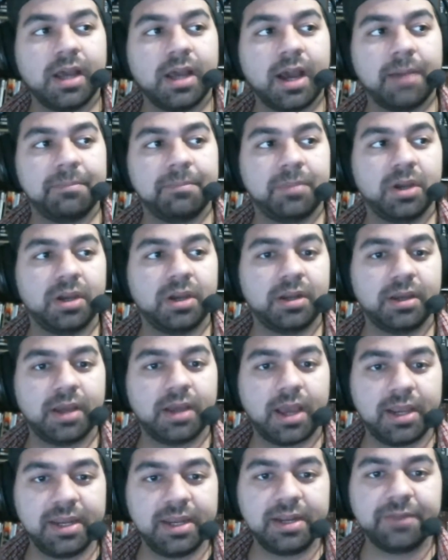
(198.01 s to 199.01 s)

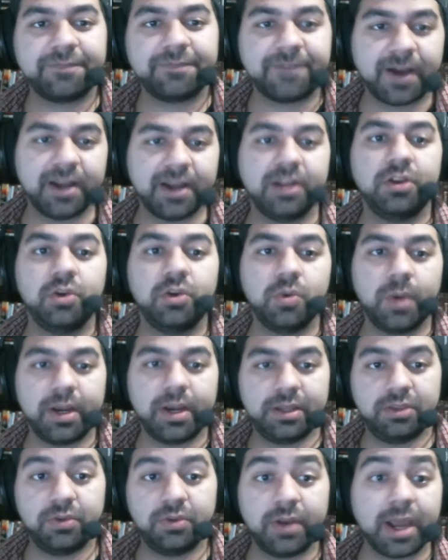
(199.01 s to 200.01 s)
I need to find a new way
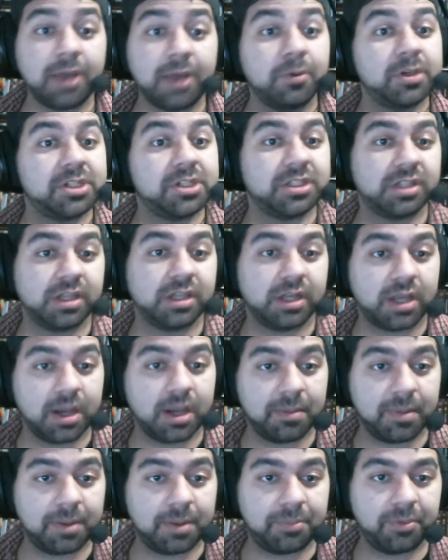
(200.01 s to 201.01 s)
to do that, which is going to
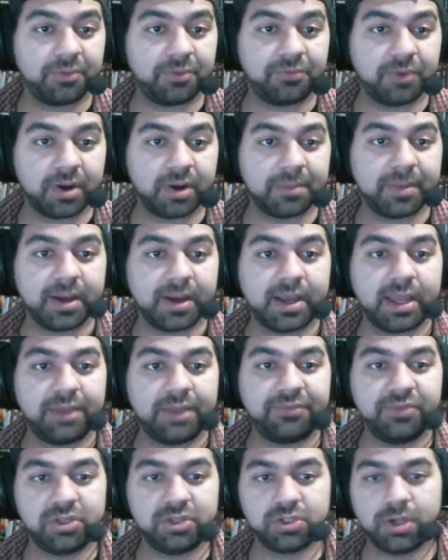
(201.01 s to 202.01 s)
come up with one of my
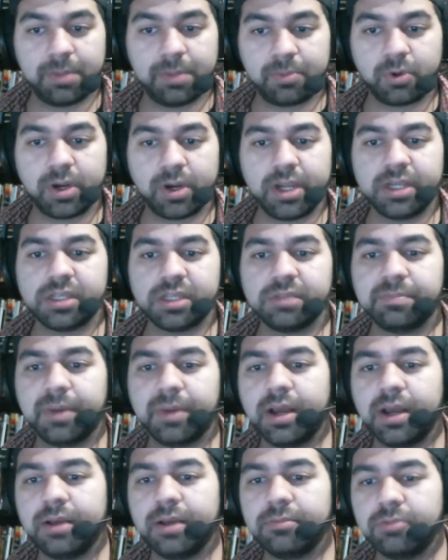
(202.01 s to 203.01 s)
future upgrades,
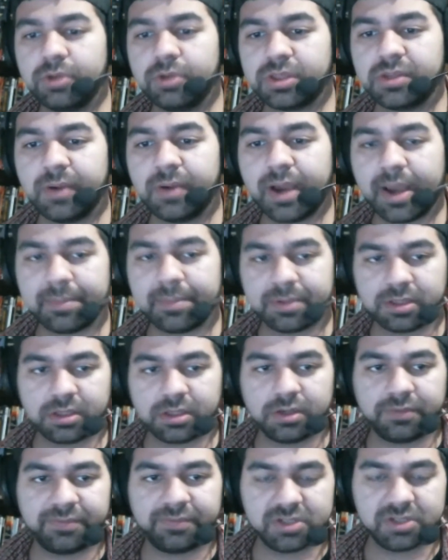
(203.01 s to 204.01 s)
but we'll see what happens in
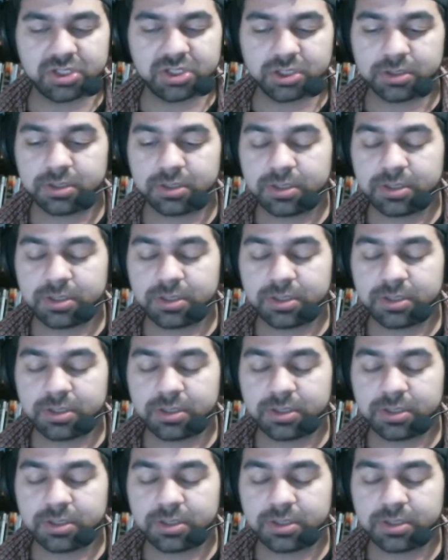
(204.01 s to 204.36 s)
the future.